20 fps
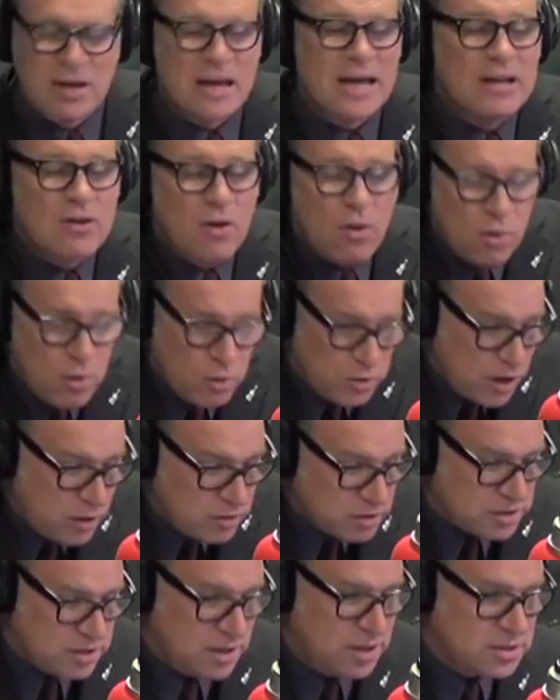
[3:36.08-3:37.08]
and all
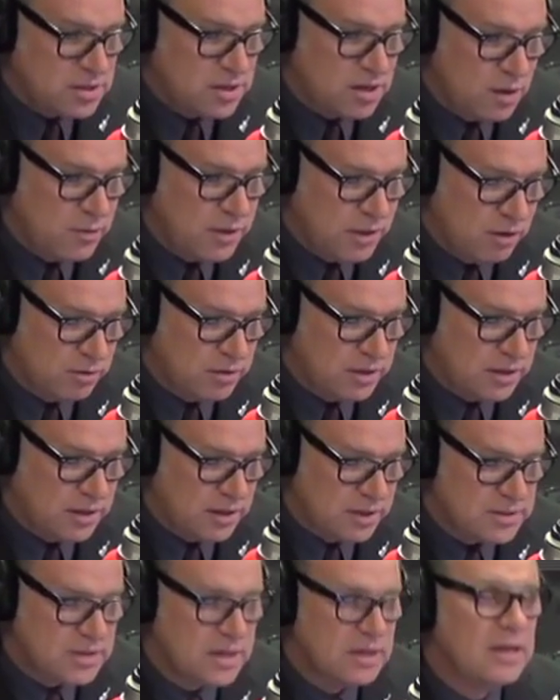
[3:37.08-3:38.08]
those things are going on in
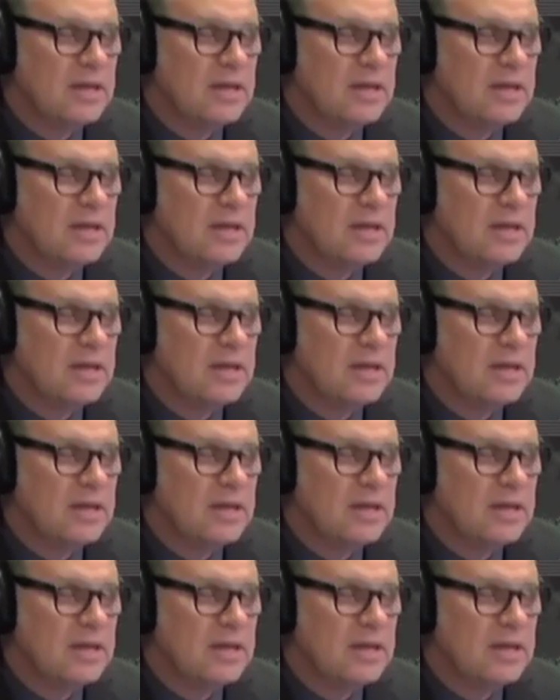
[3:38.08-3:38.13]
it.